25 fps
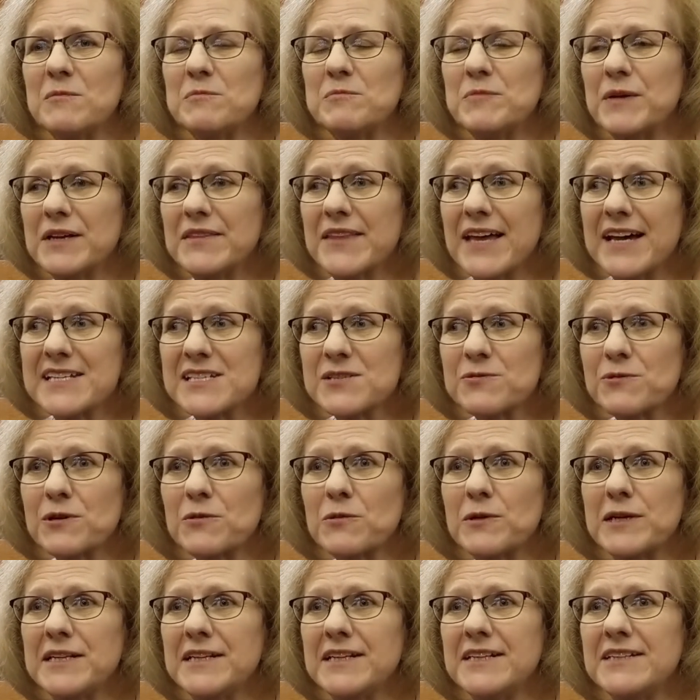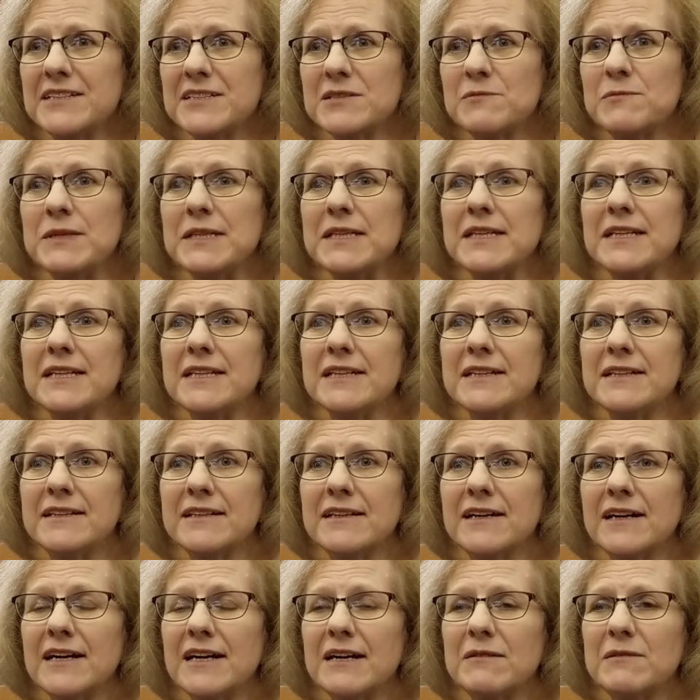but that's where we need to be
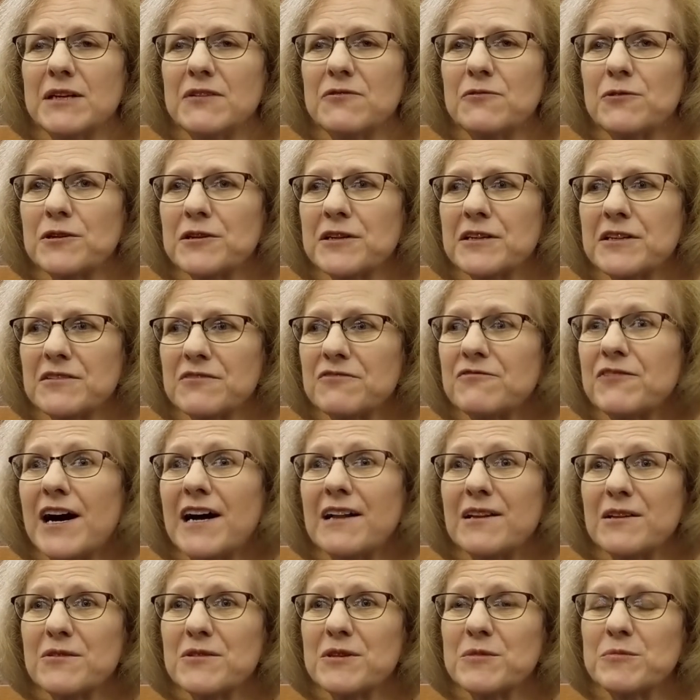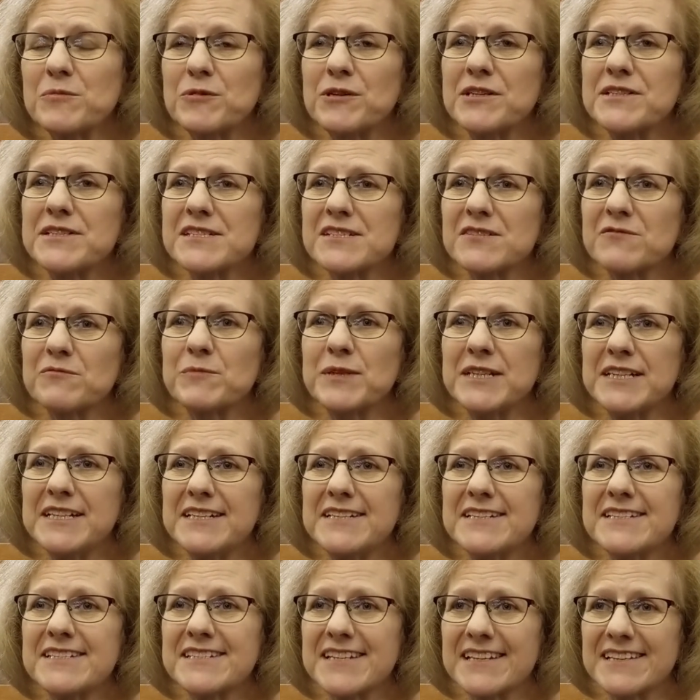if we're going to follow the Prince of
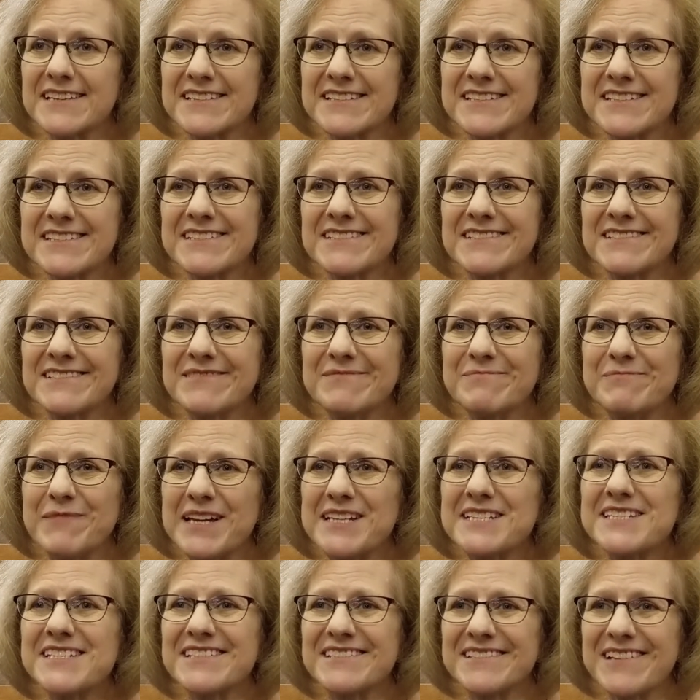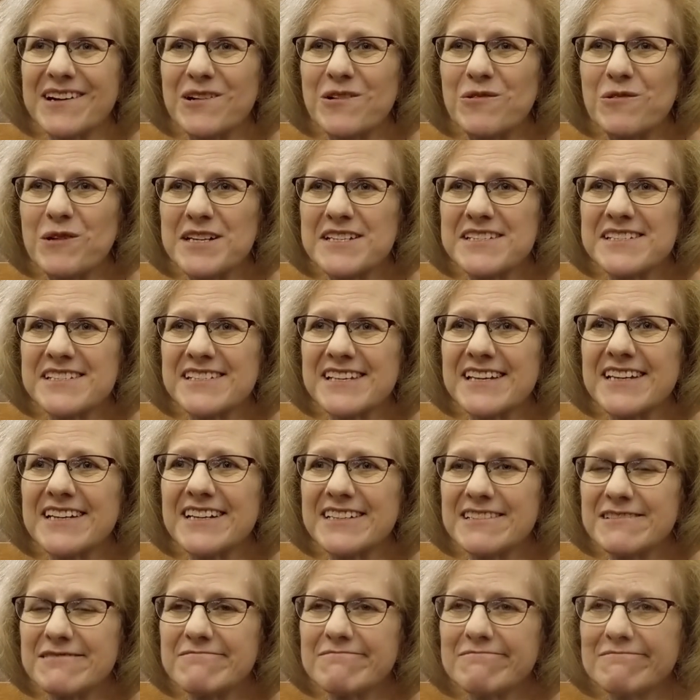Peace, as Mason always said.
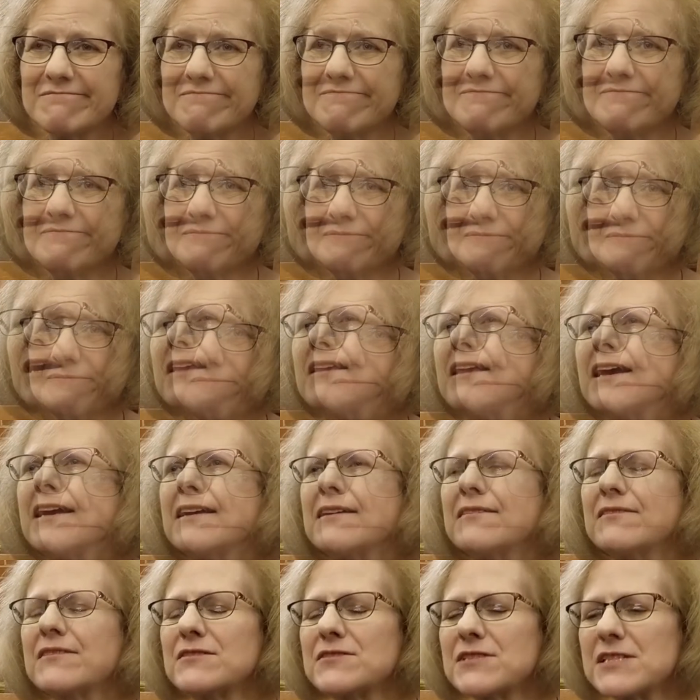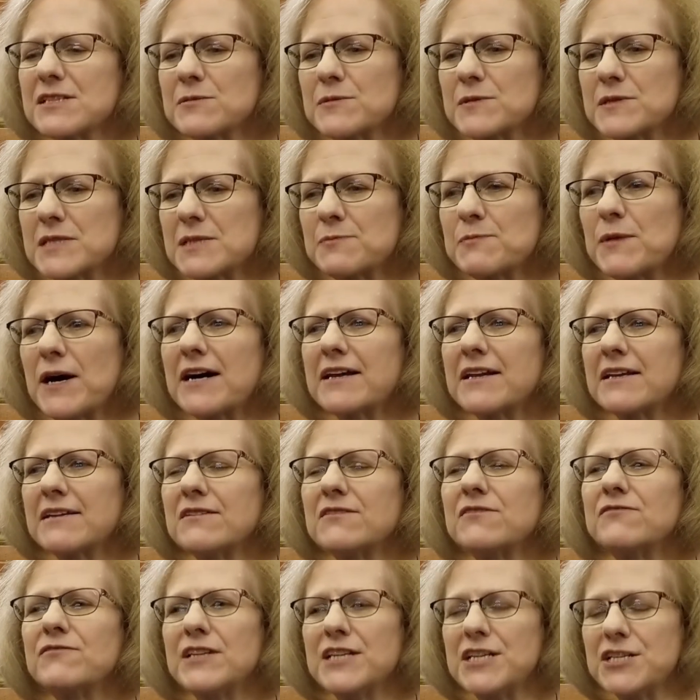There's a spot in
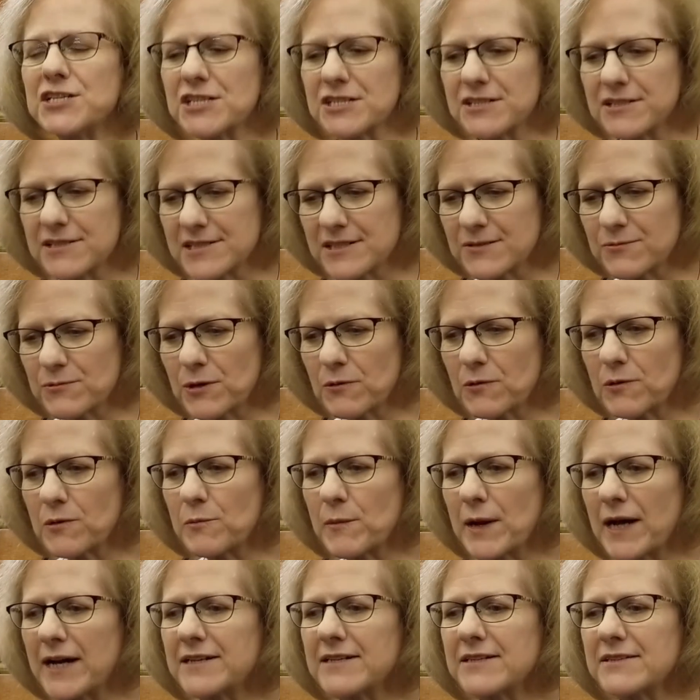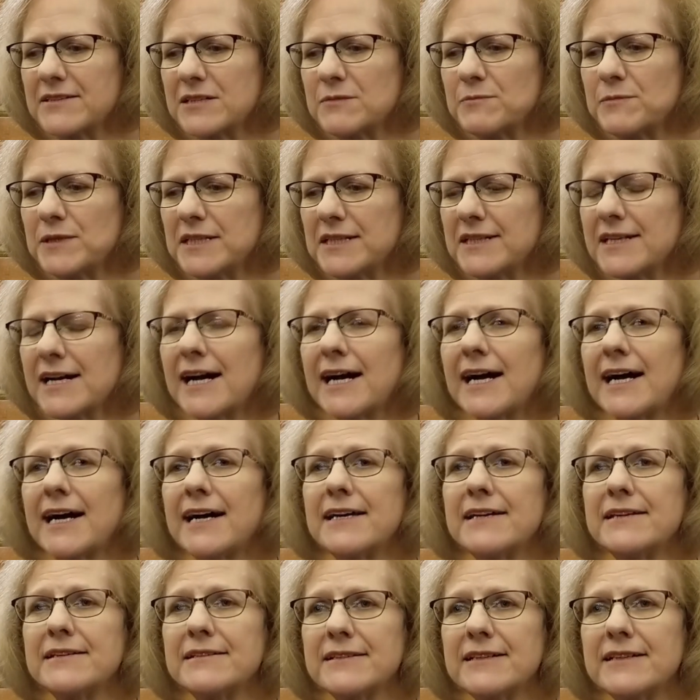Ephesians where we're reminded to be
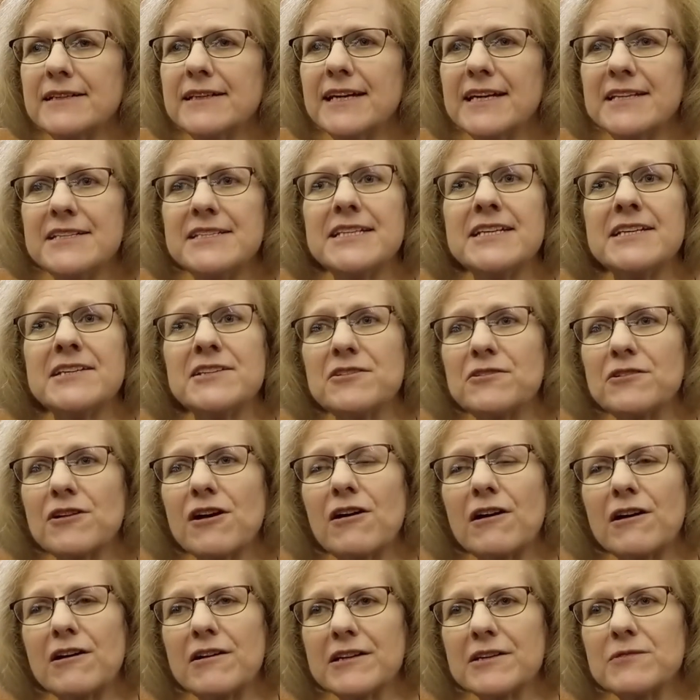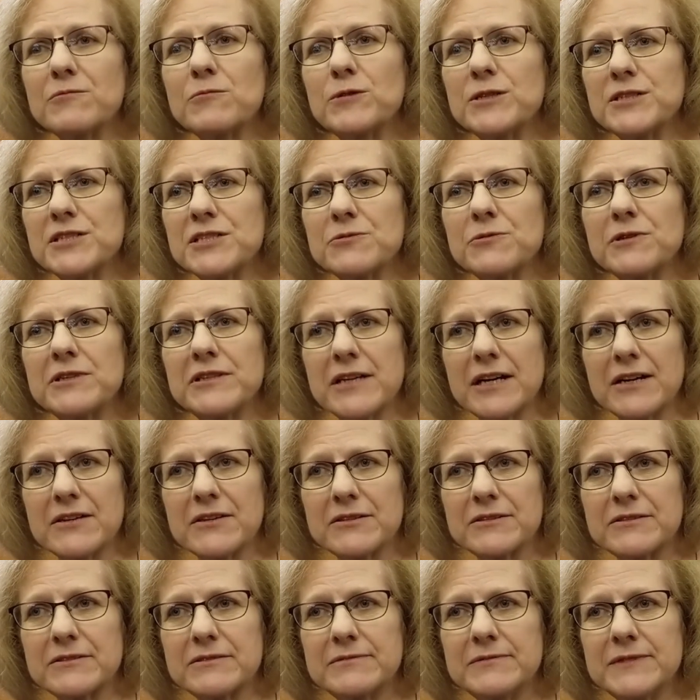kind and tender-hearted one to
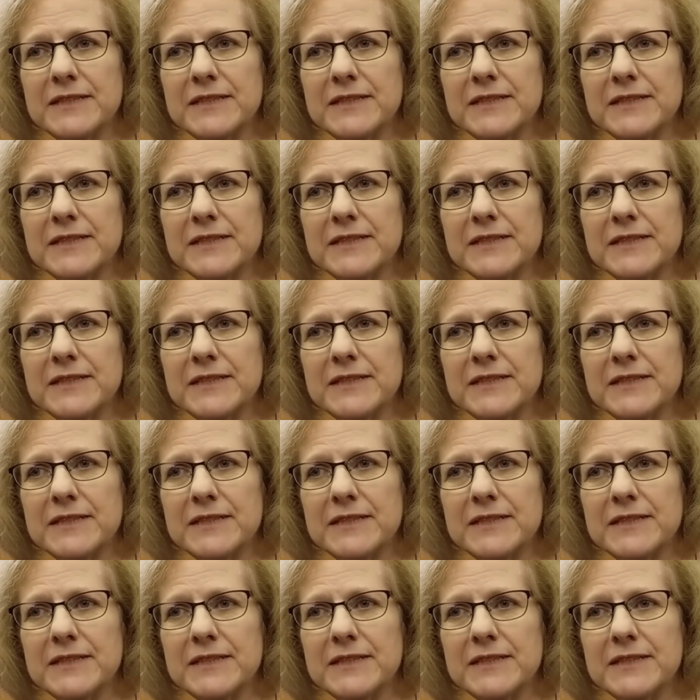another.